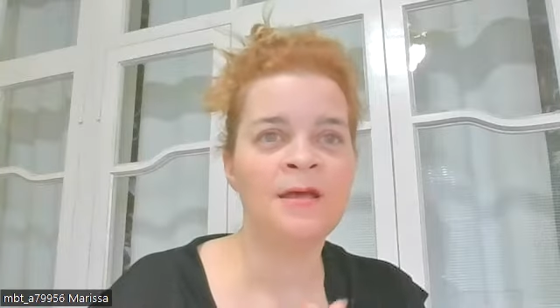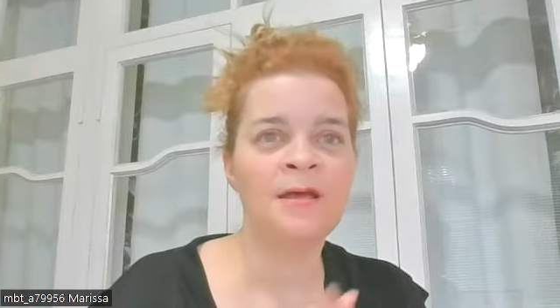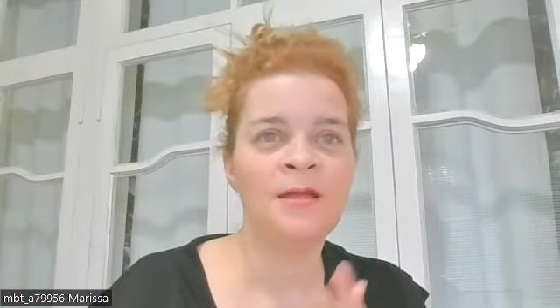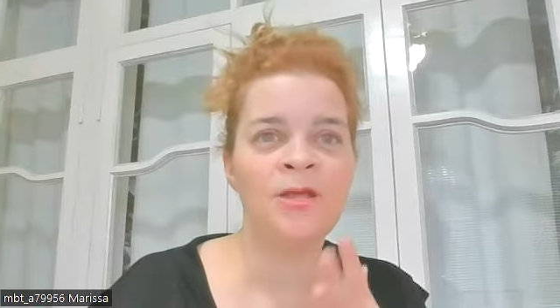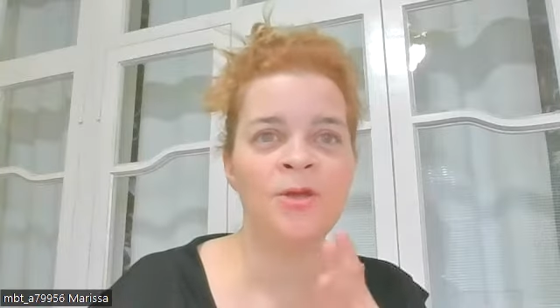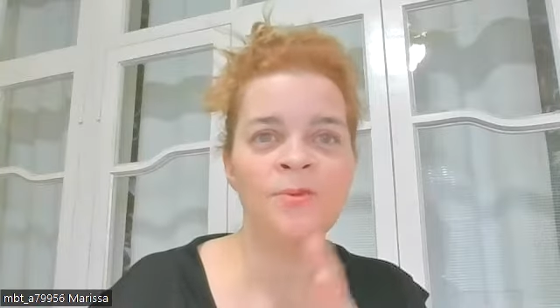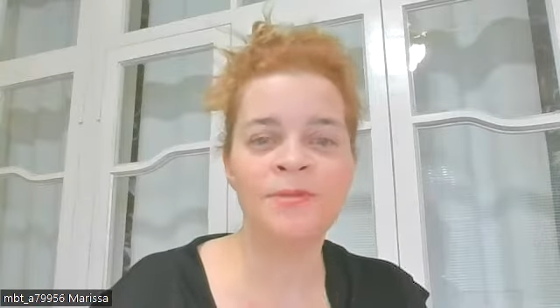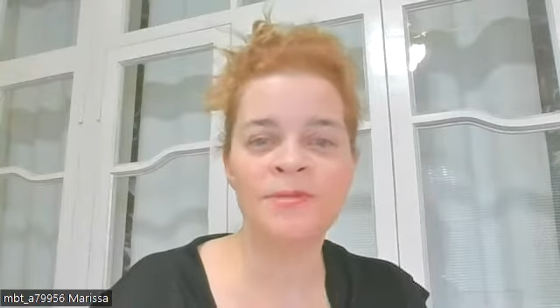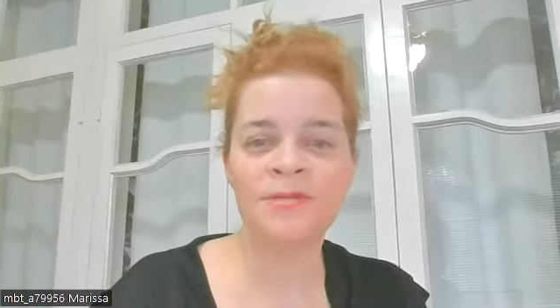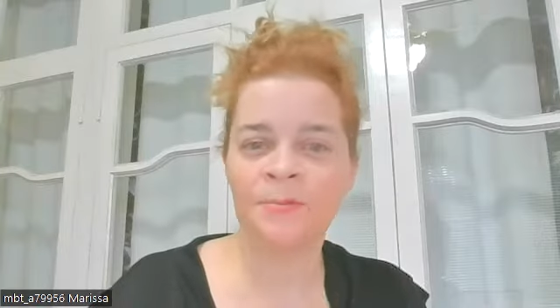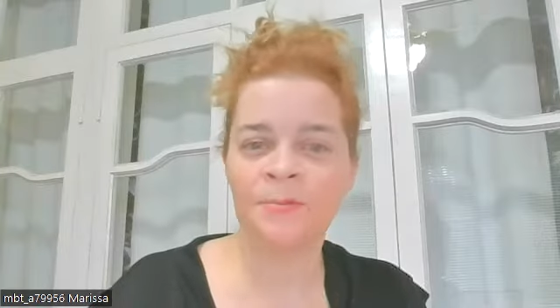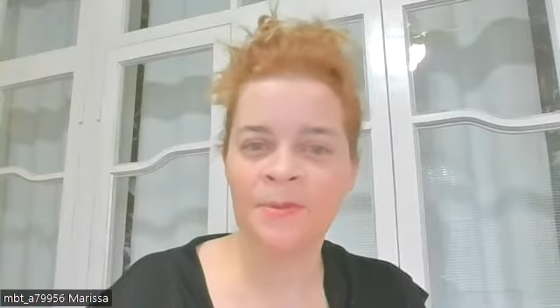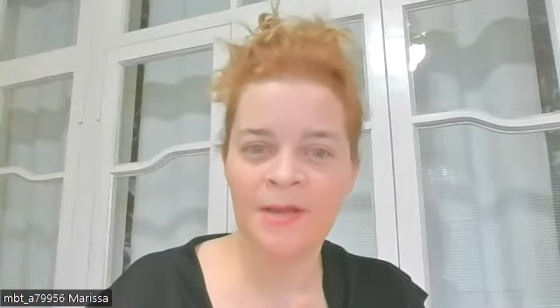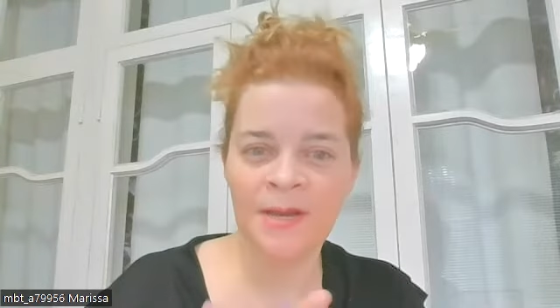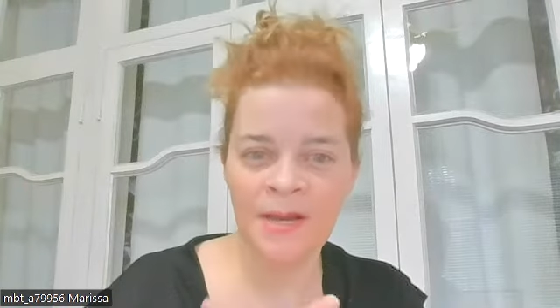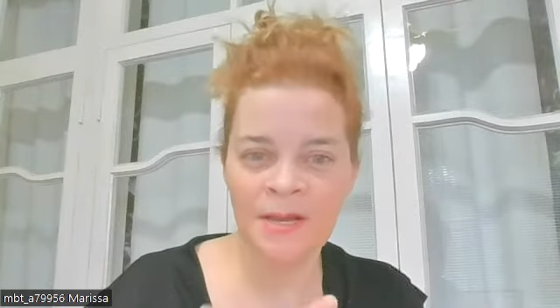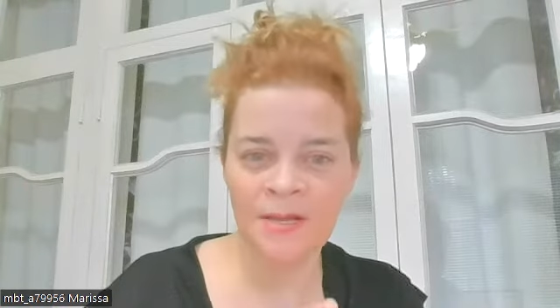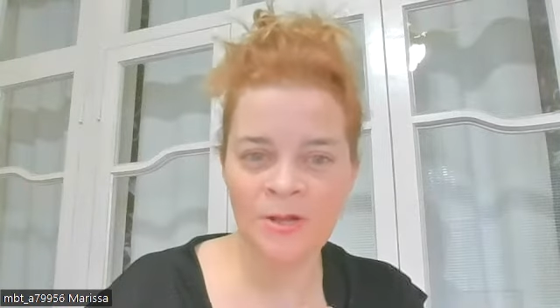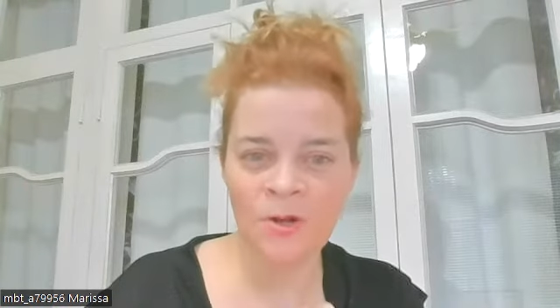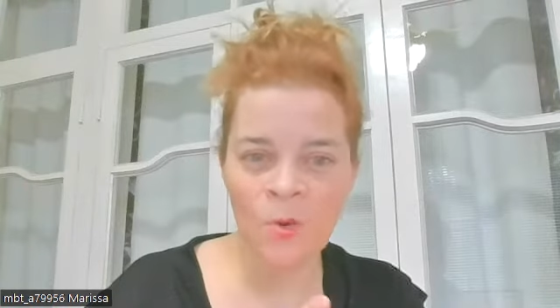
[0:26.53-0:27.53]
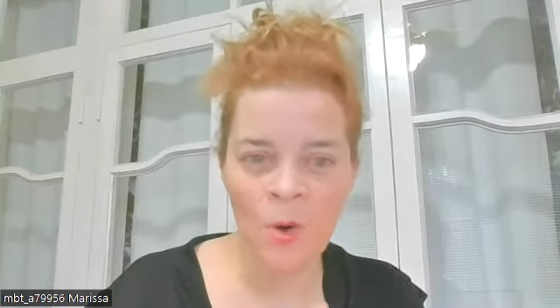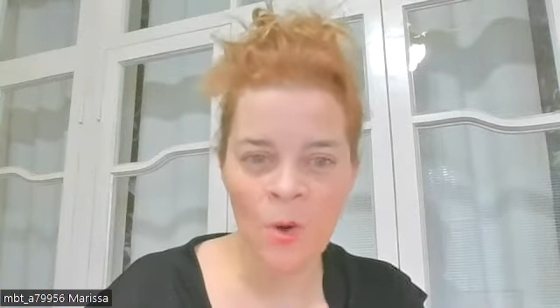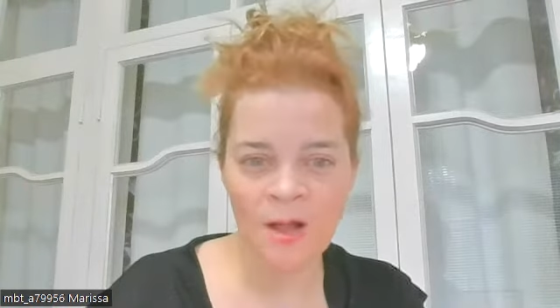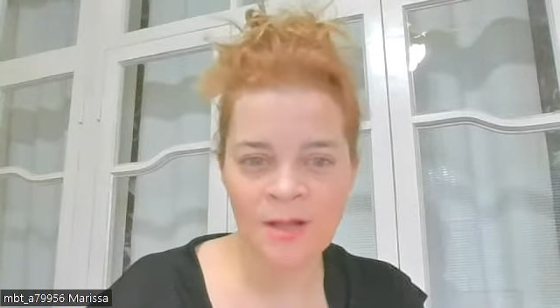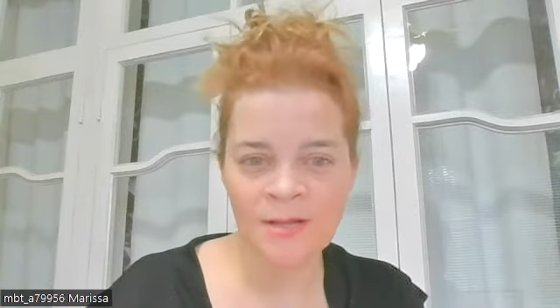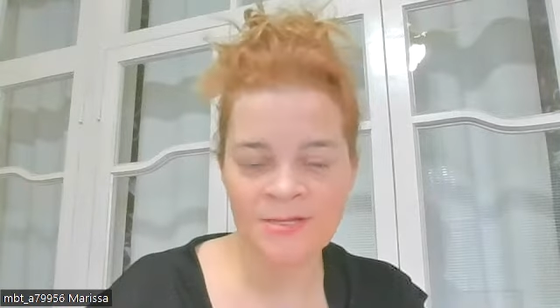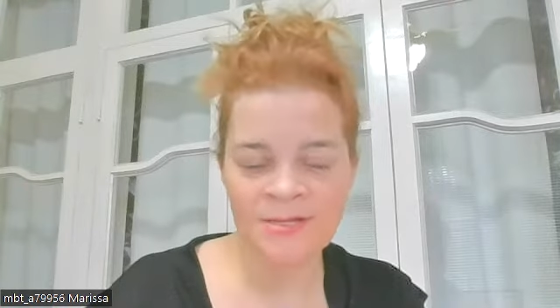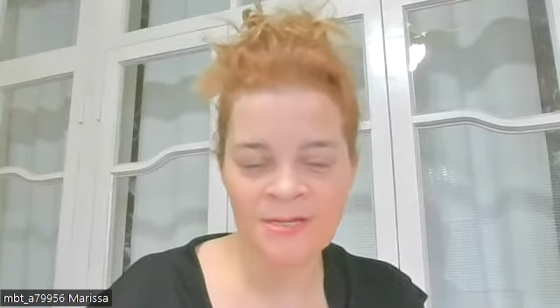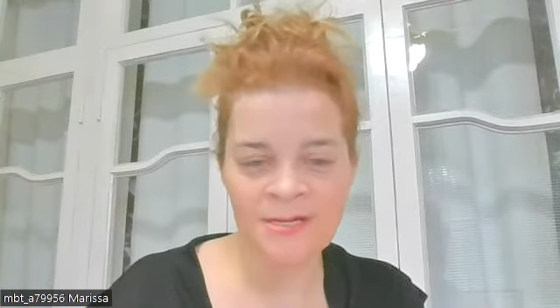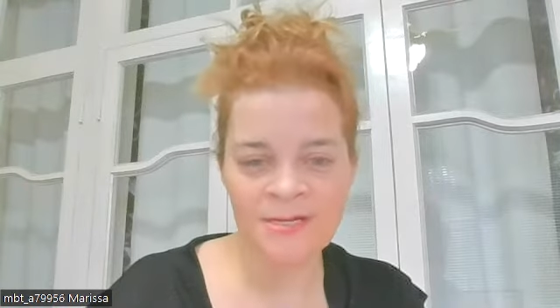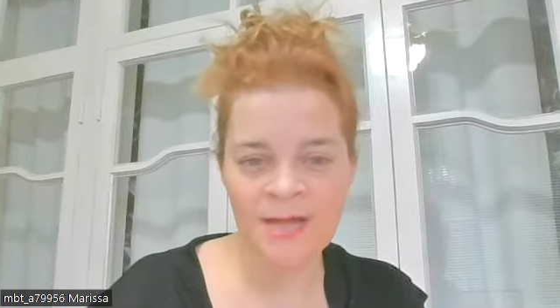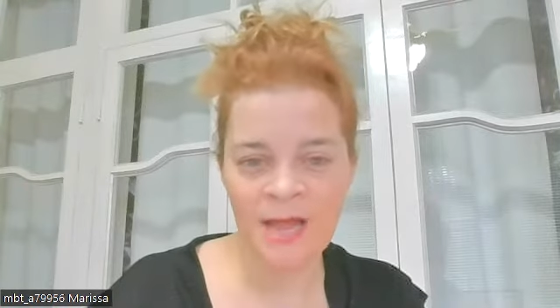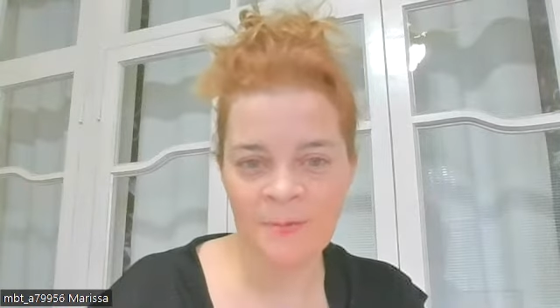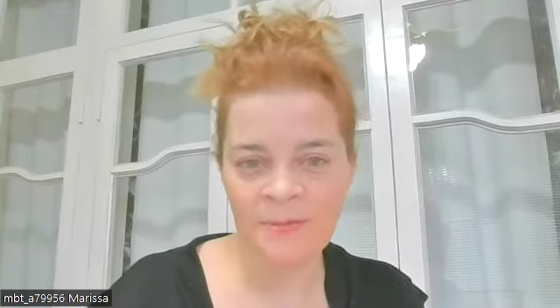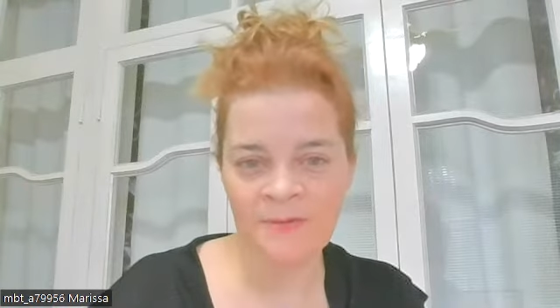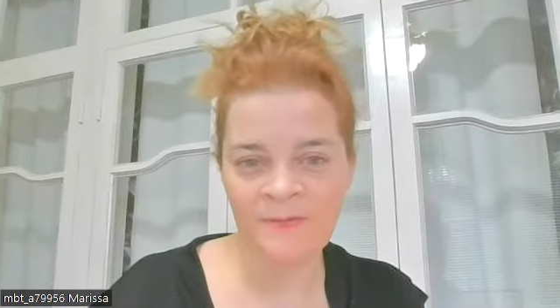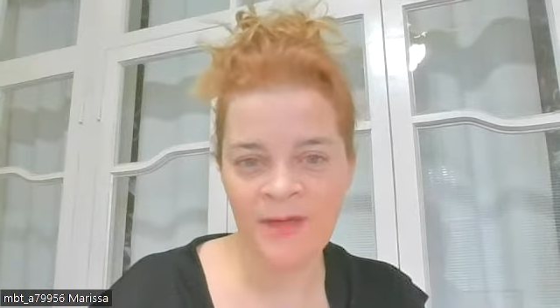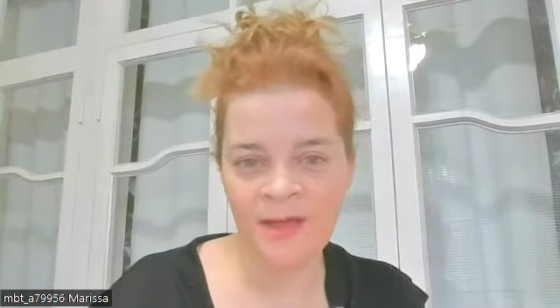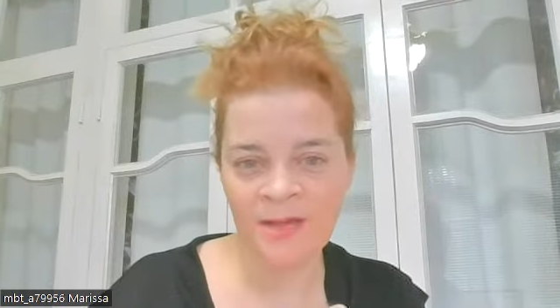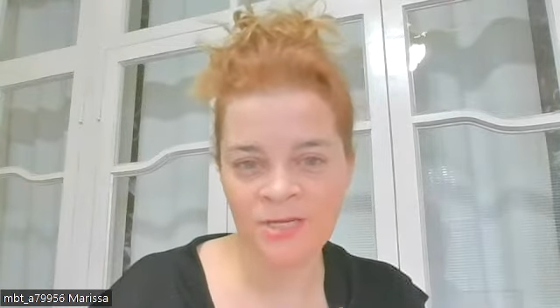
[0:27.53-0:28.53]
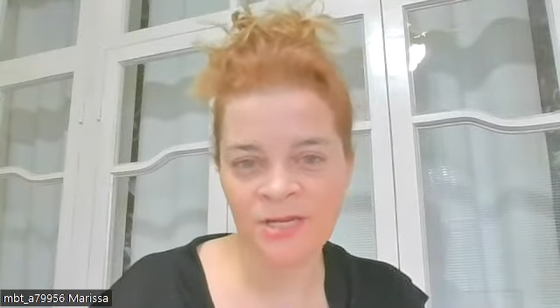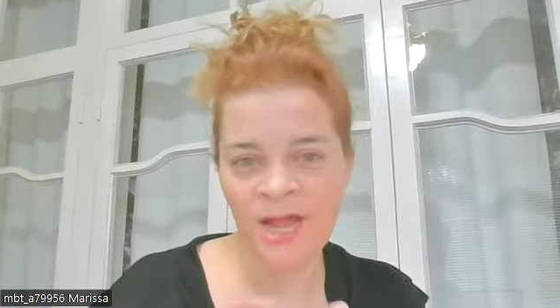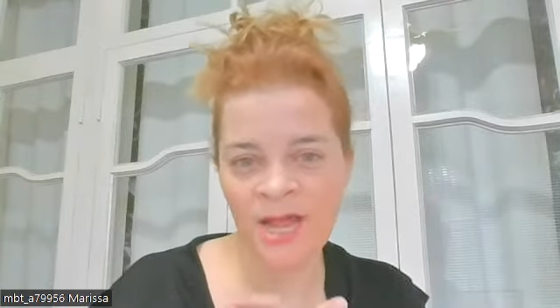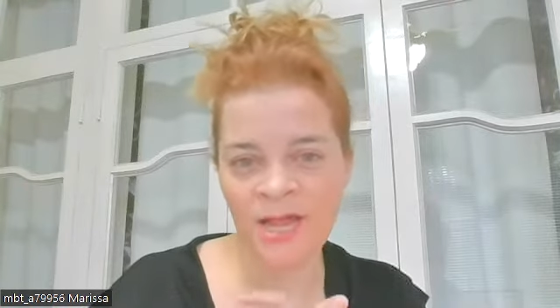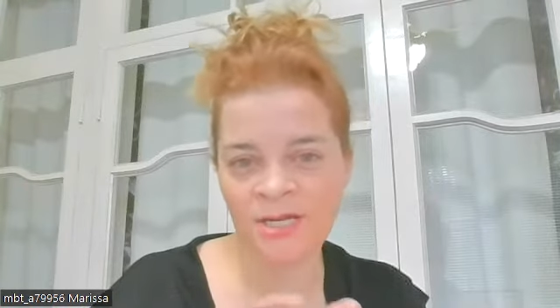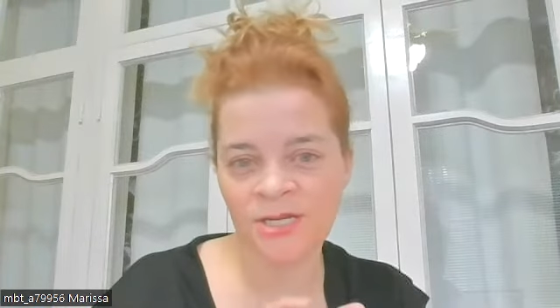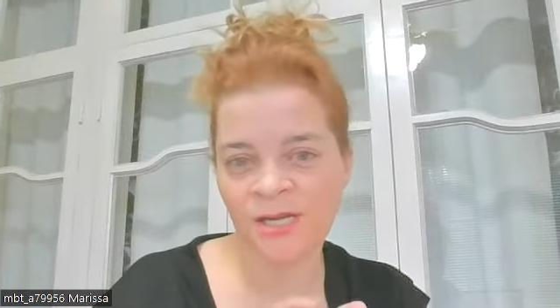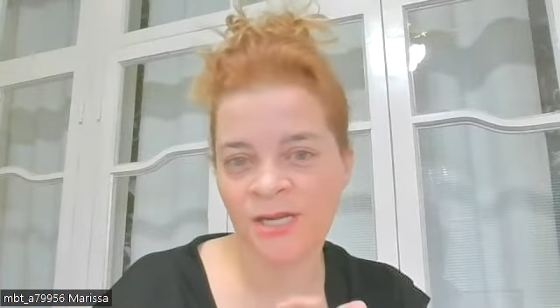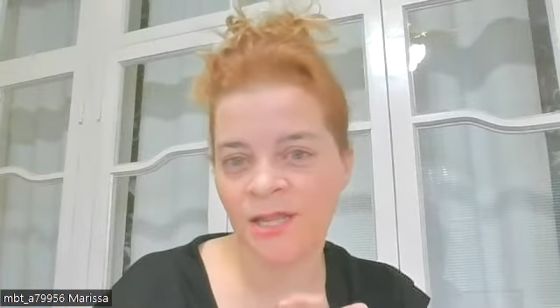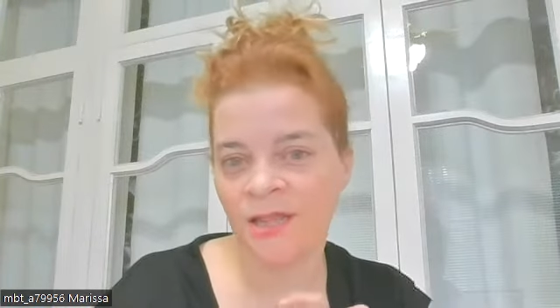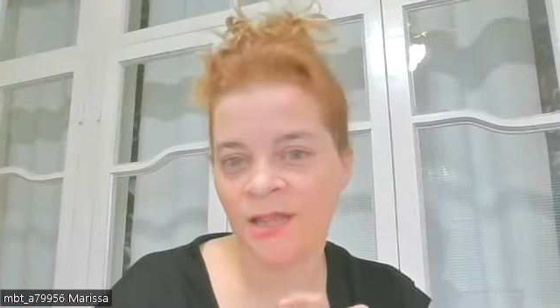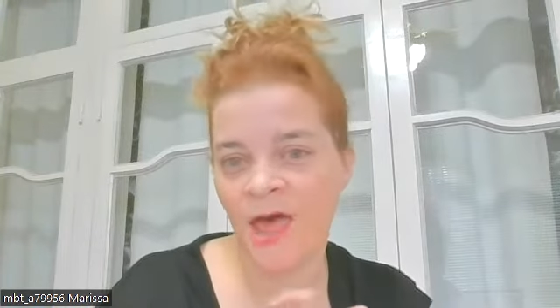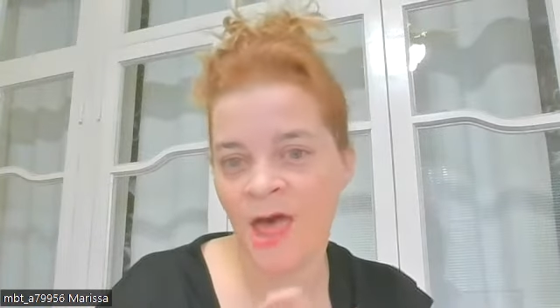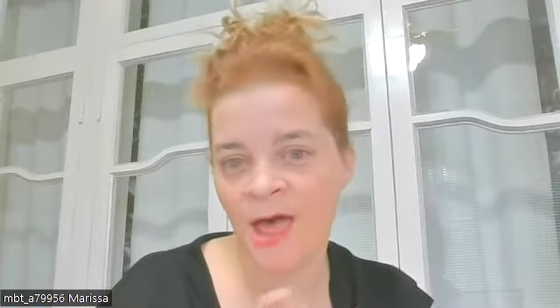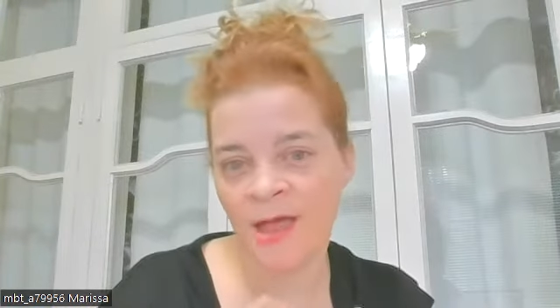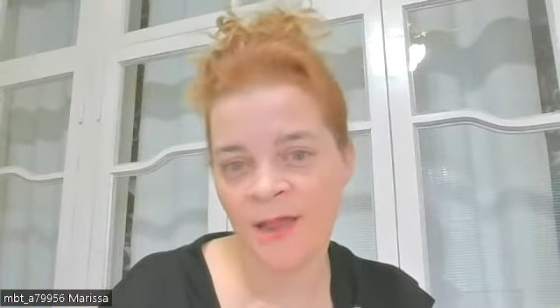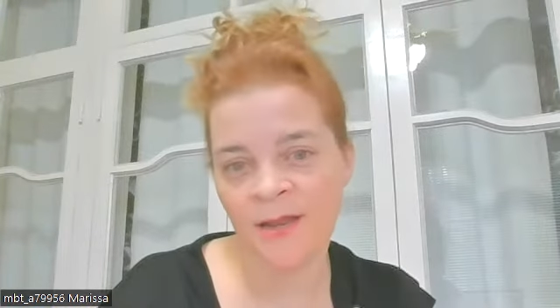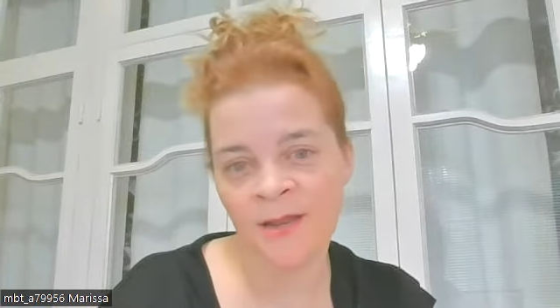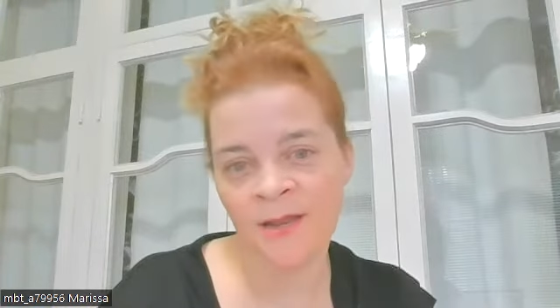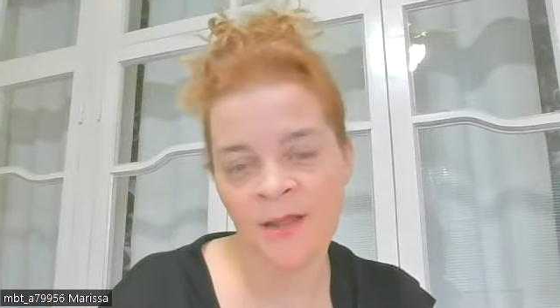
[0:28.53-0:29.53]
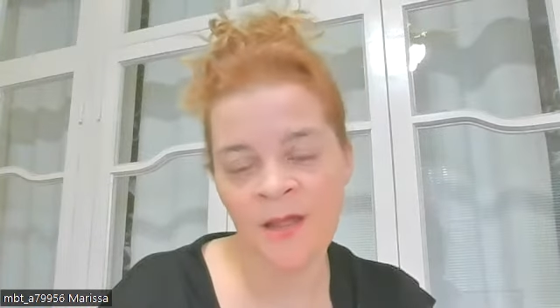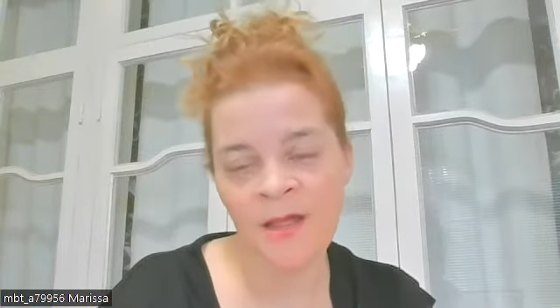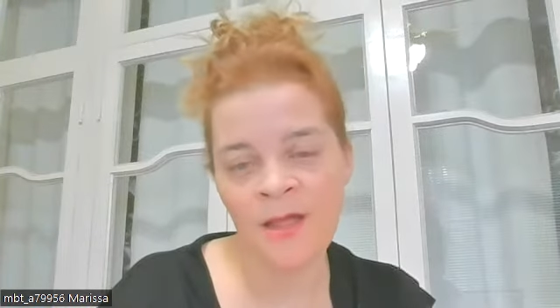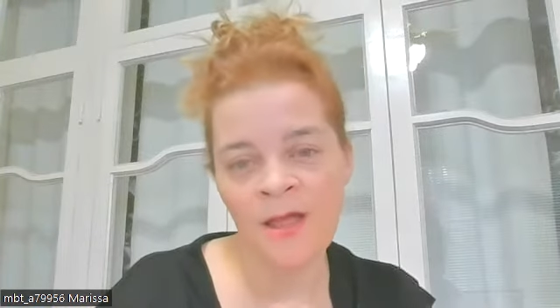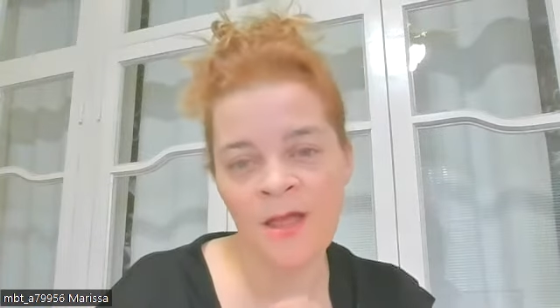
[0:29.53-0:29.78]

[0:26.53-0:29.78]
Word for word: you would still be getting the quality type of education that